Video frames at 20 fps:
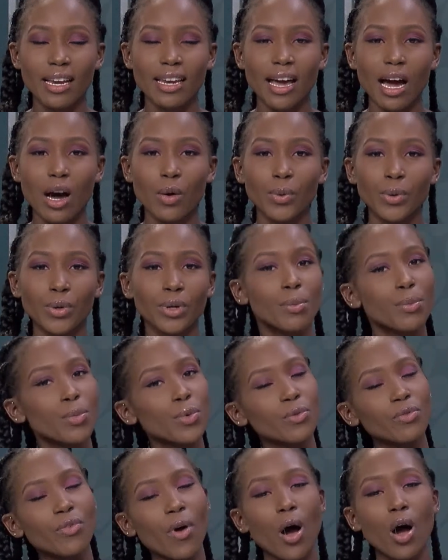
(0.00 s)
Now we're going to
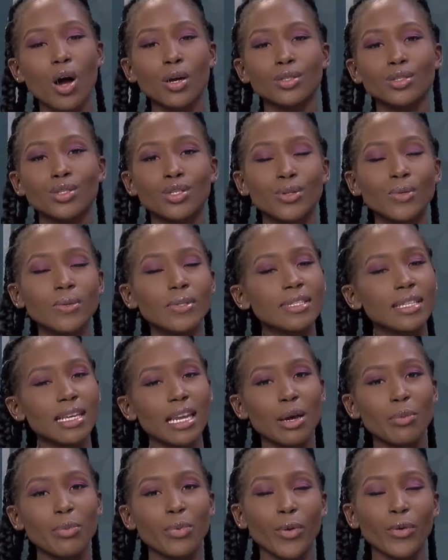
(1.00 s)
move on to
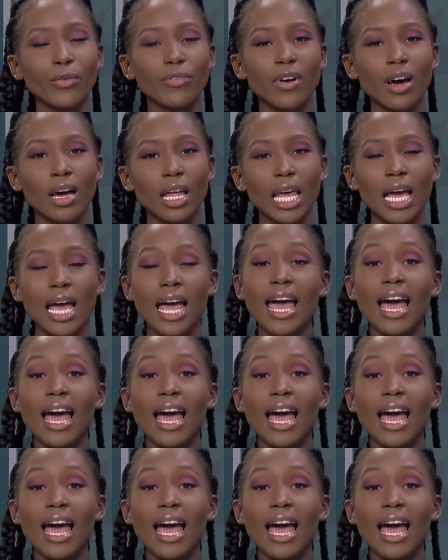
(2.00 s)
Celeb Profile,